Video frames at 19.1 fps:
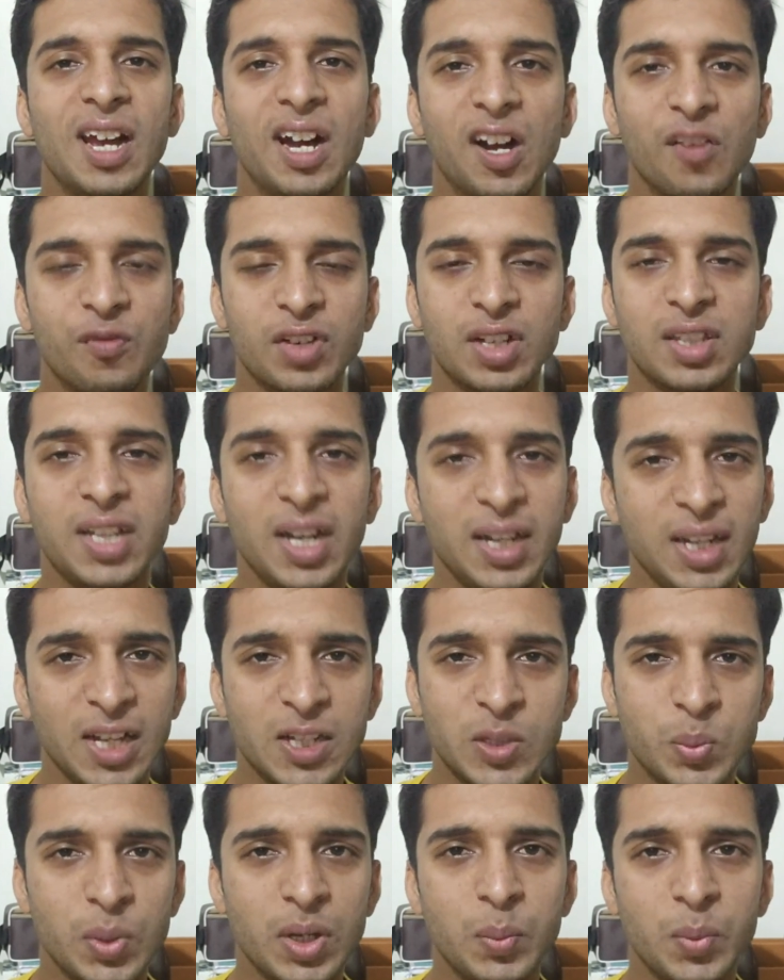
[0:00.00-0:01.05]
After that,
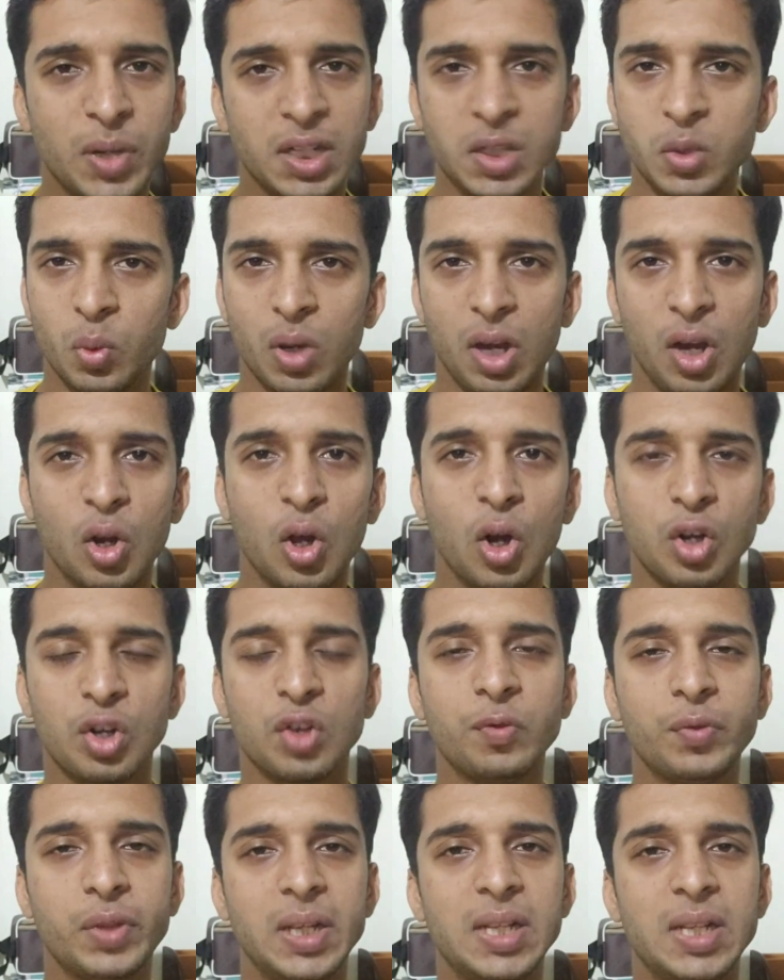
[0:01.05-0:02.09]
experiment with a lot
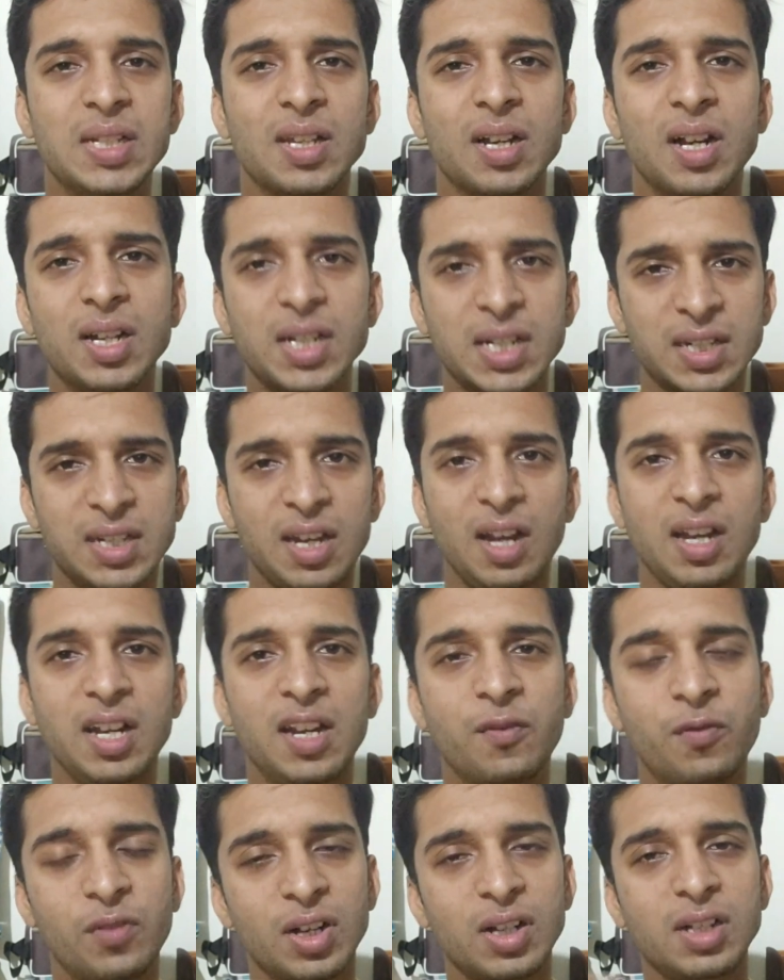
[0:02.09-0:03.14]
of things, understand
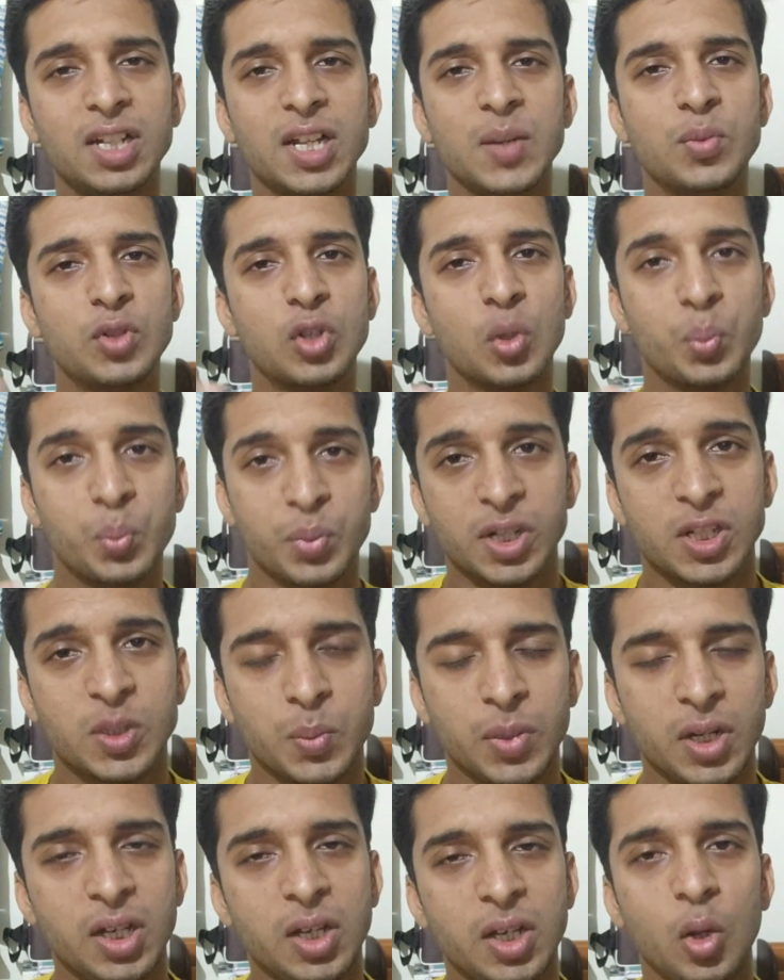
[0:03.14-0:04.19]
different types of
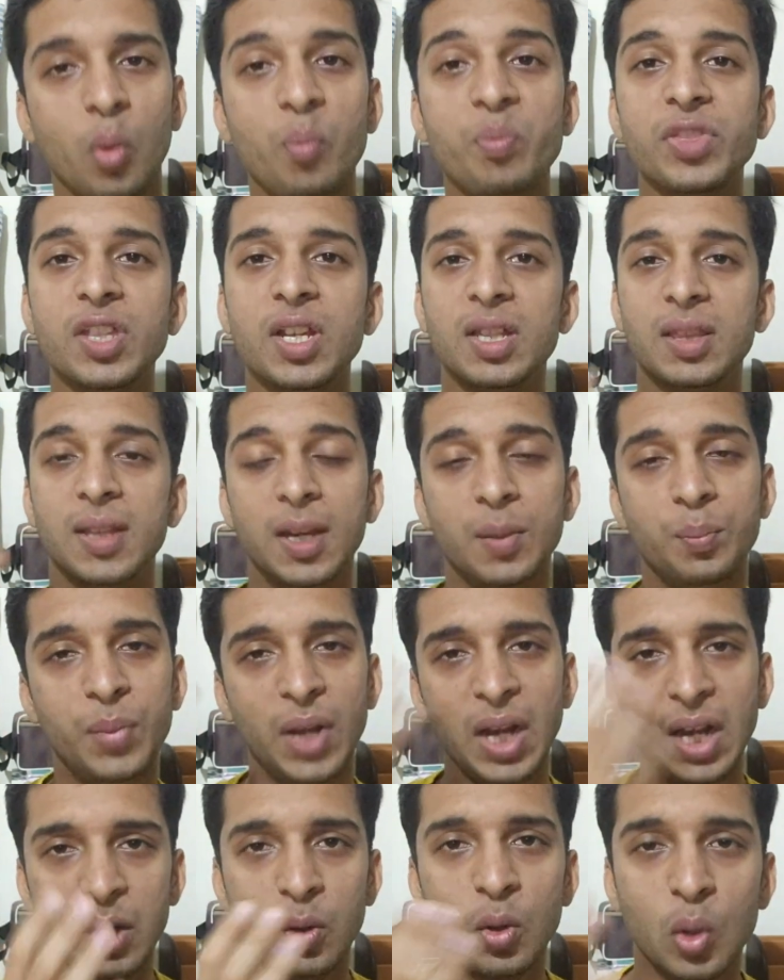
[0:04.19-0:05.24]
perspective, then
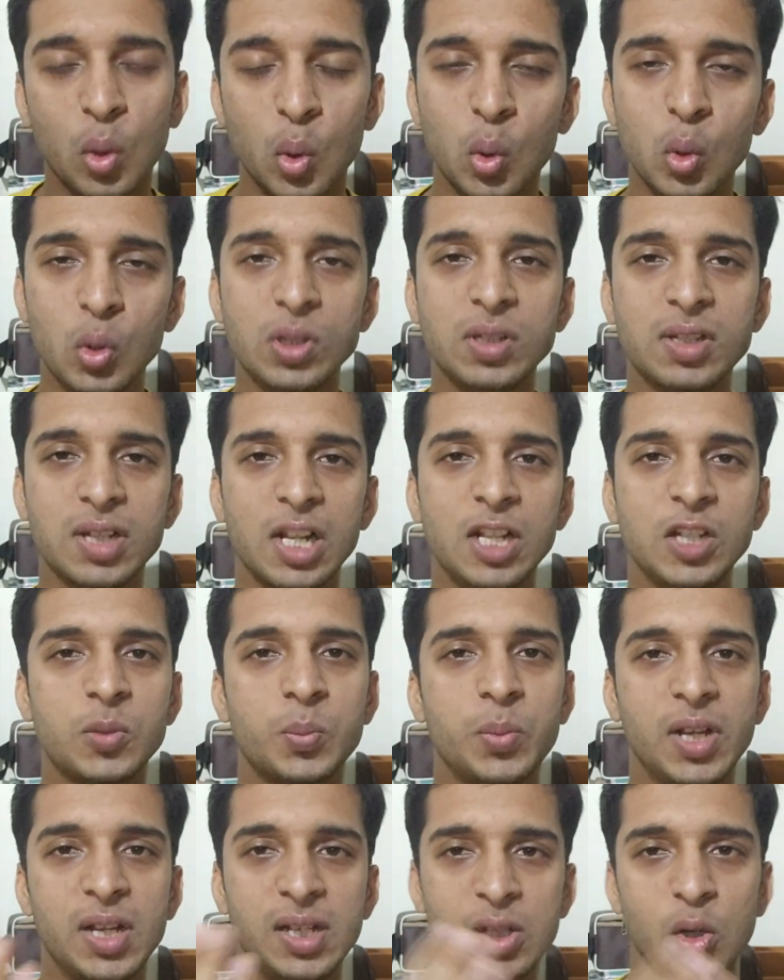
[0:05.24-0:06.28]
build your own sales
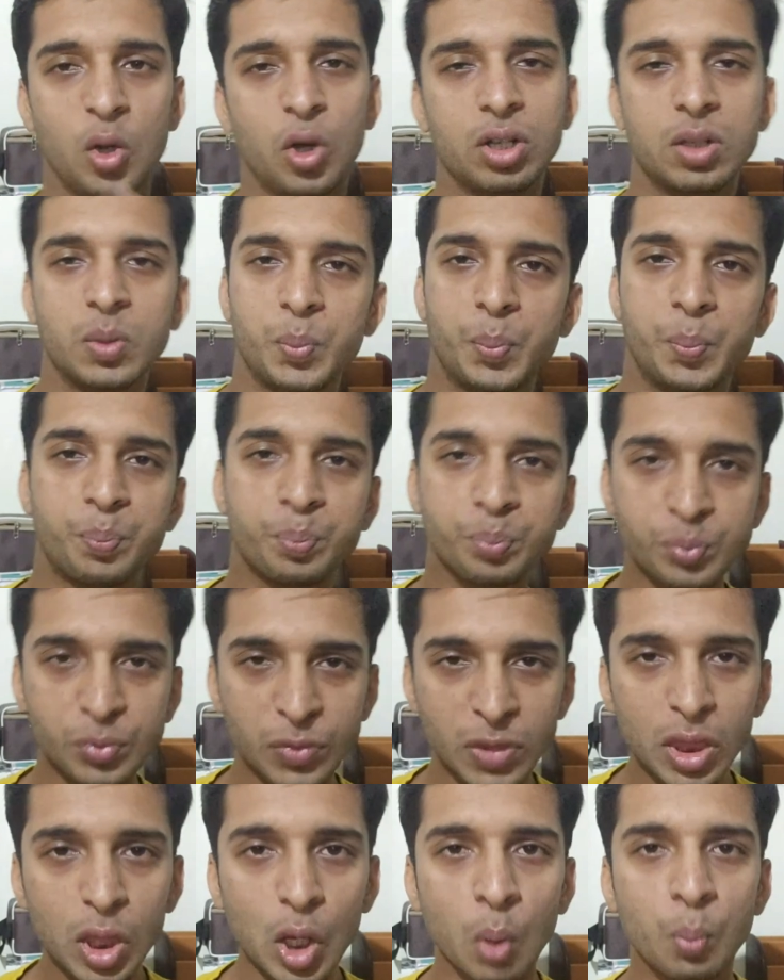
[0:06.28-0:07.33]
page or
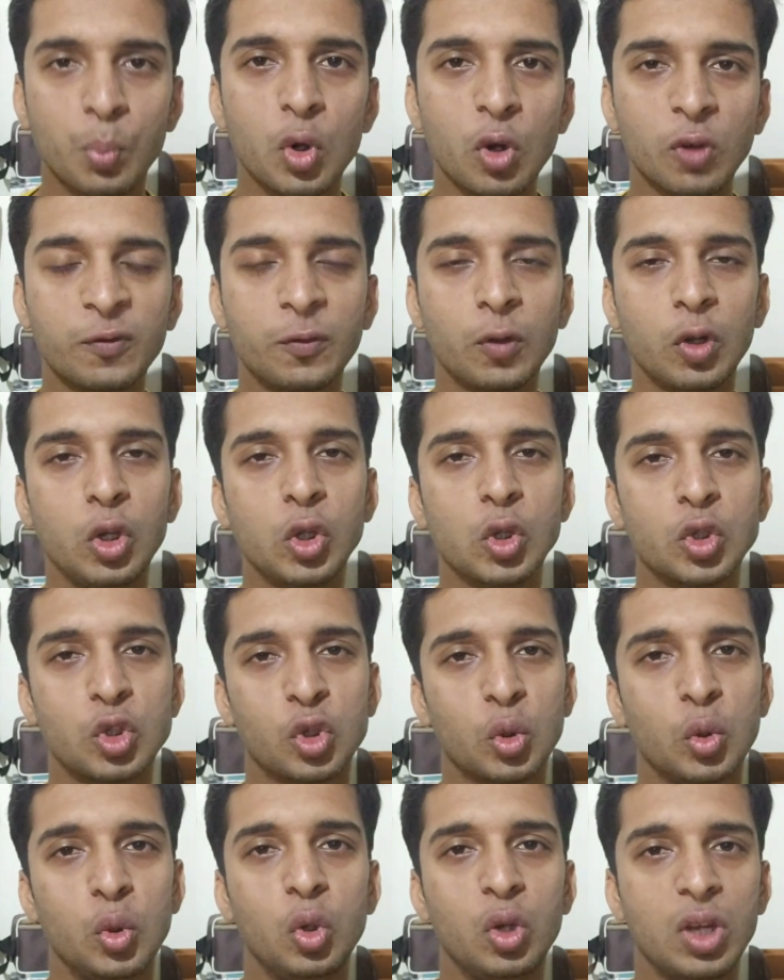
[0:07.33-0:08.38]
a portfolio
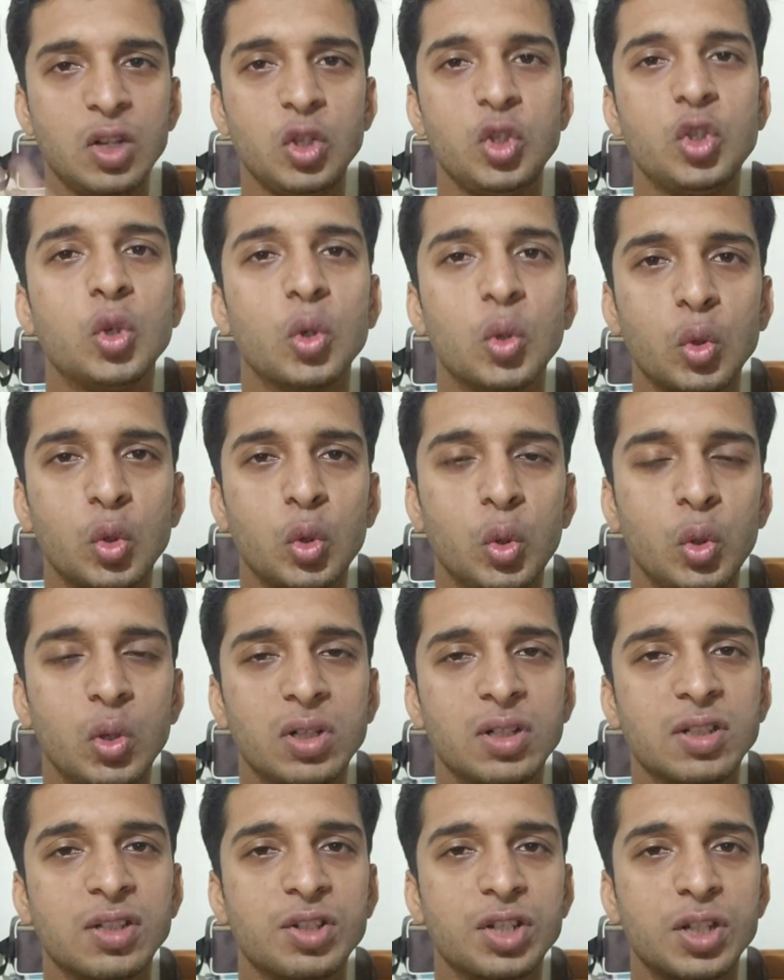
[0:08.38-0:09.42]
so you can show to
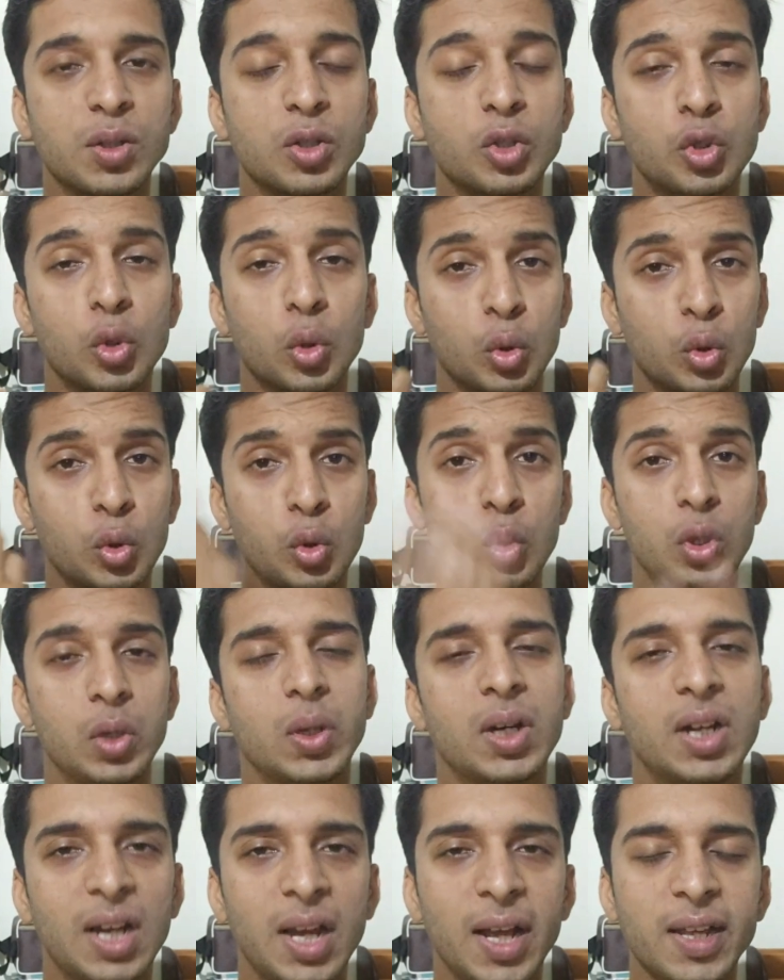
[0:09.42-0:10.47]

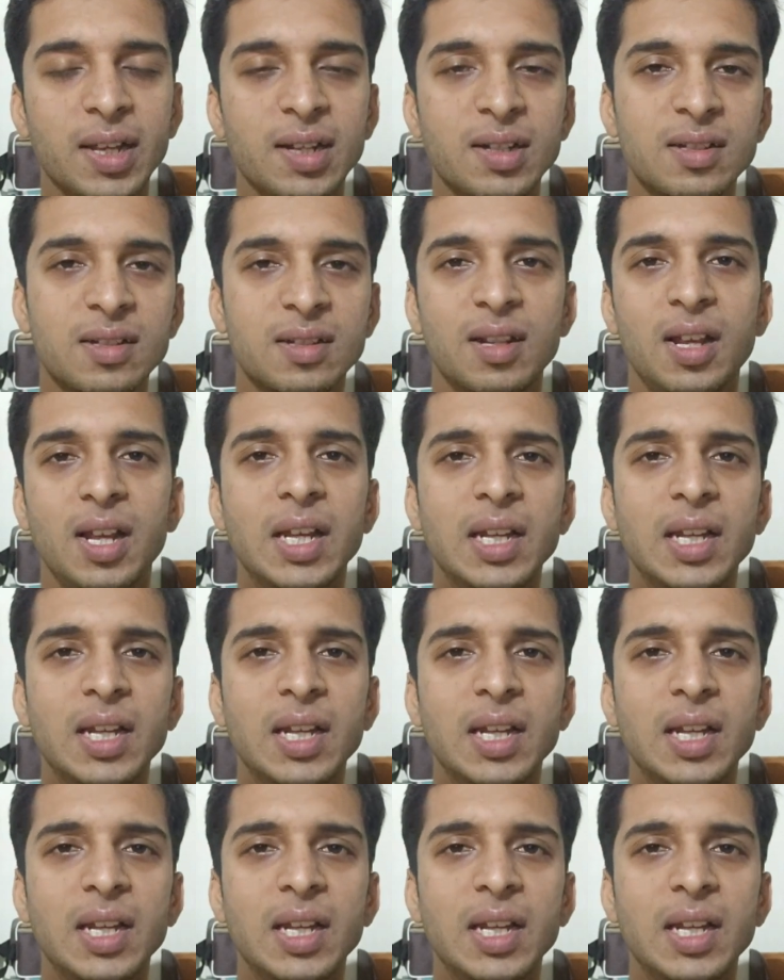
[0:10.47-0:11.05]
your clients.